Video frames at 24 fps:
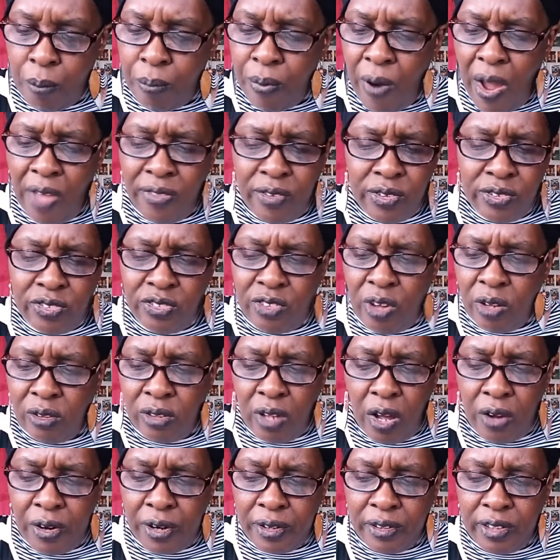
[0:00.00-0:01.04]
brothers no
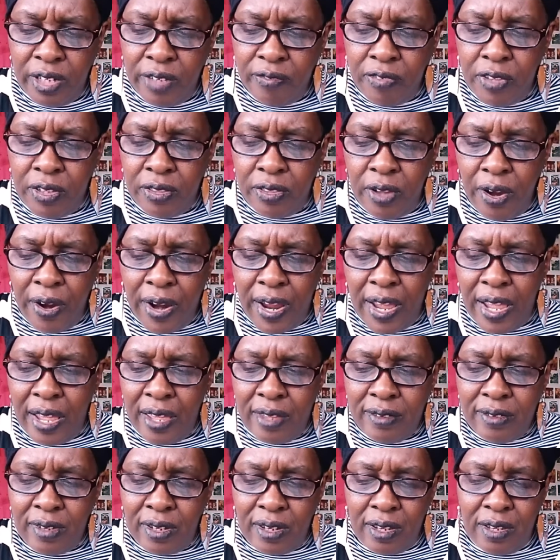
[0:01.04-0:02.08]
longer lifted their
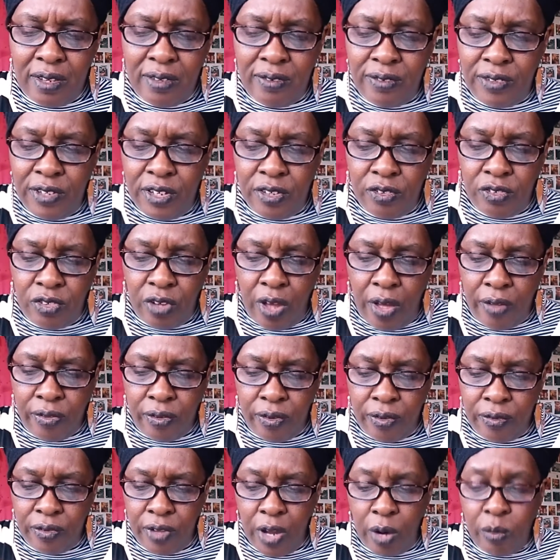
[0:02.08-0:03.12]
hands against each
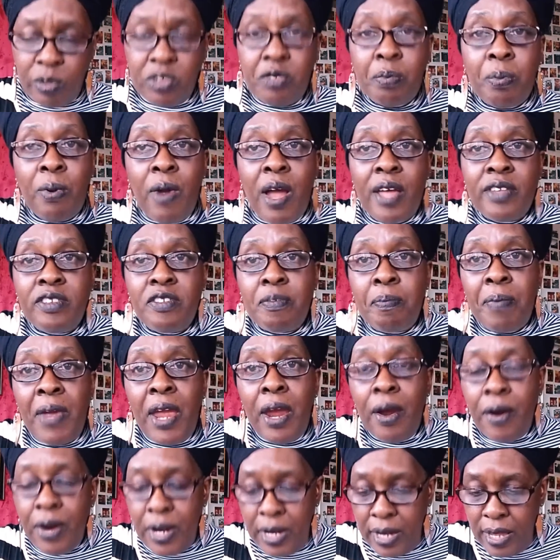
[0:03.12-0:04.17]
other. There was
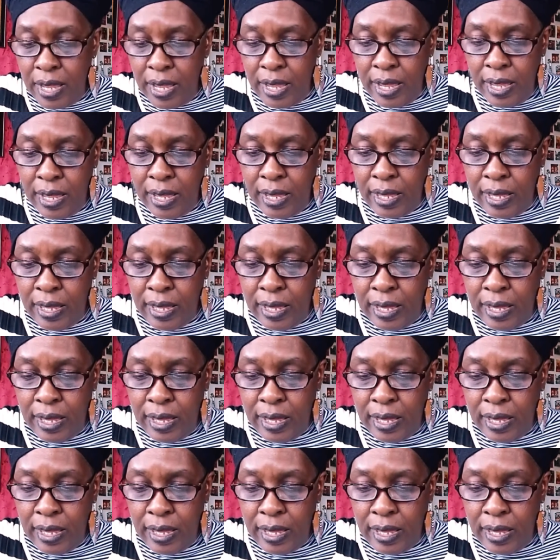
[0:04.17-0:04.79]
prosperity